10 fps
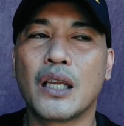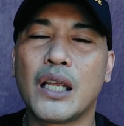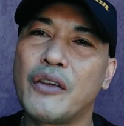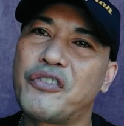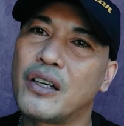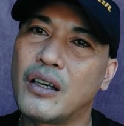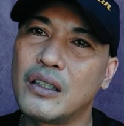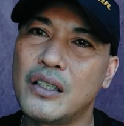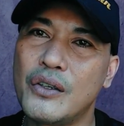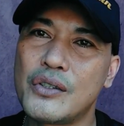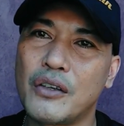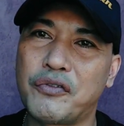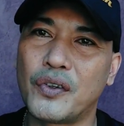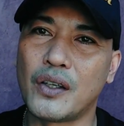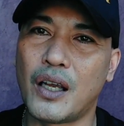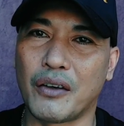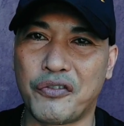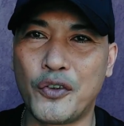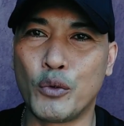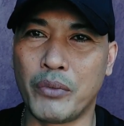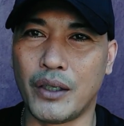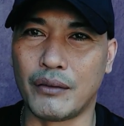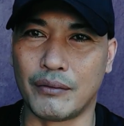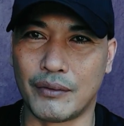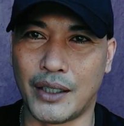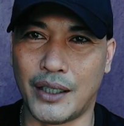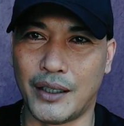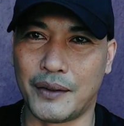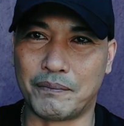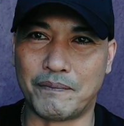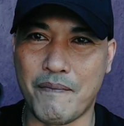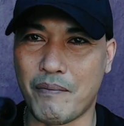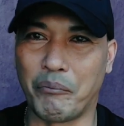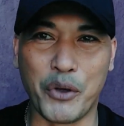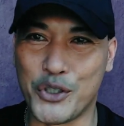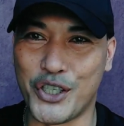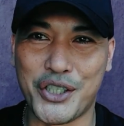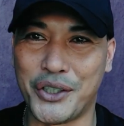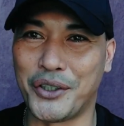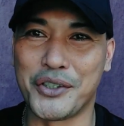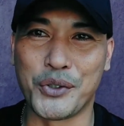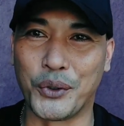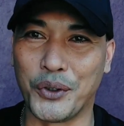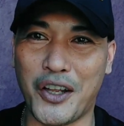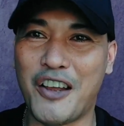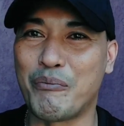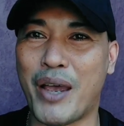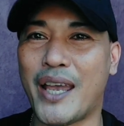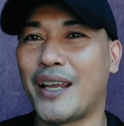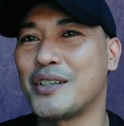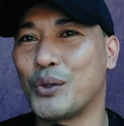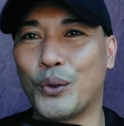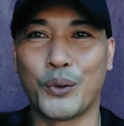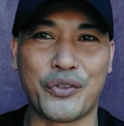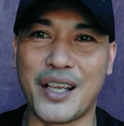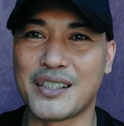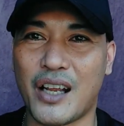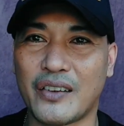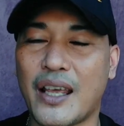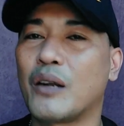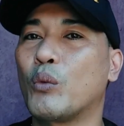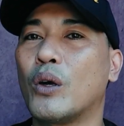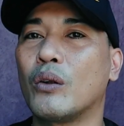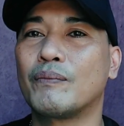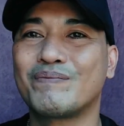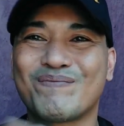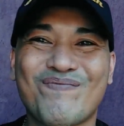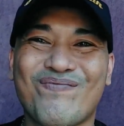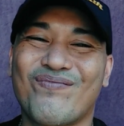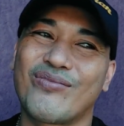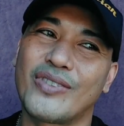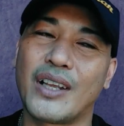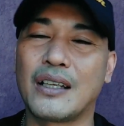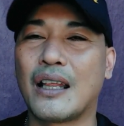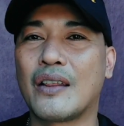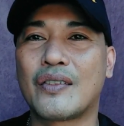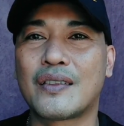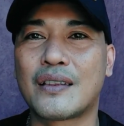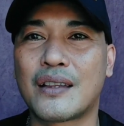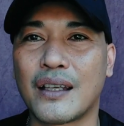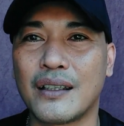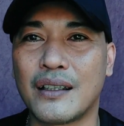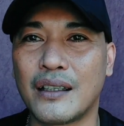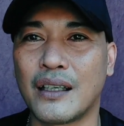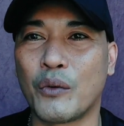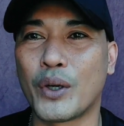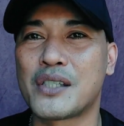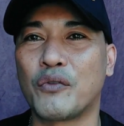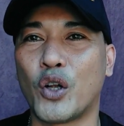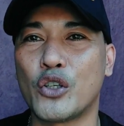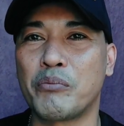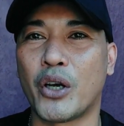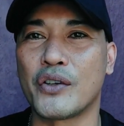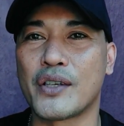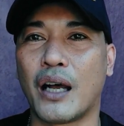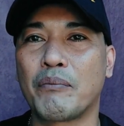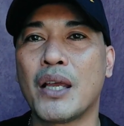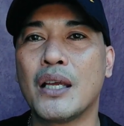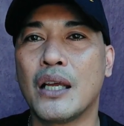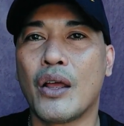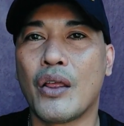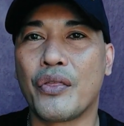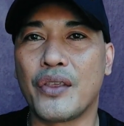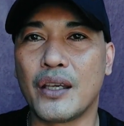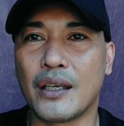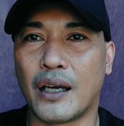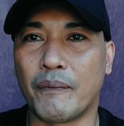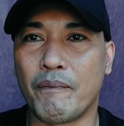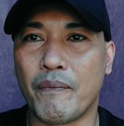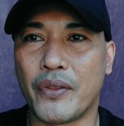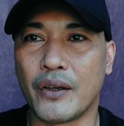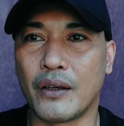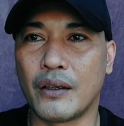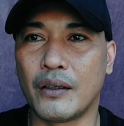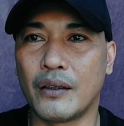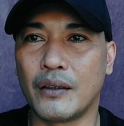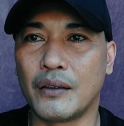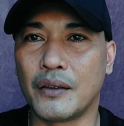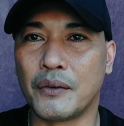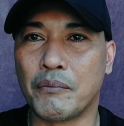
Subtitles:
if you're gonna use it for like filming musicians or live bands or things like that, well, once the volume goes up, the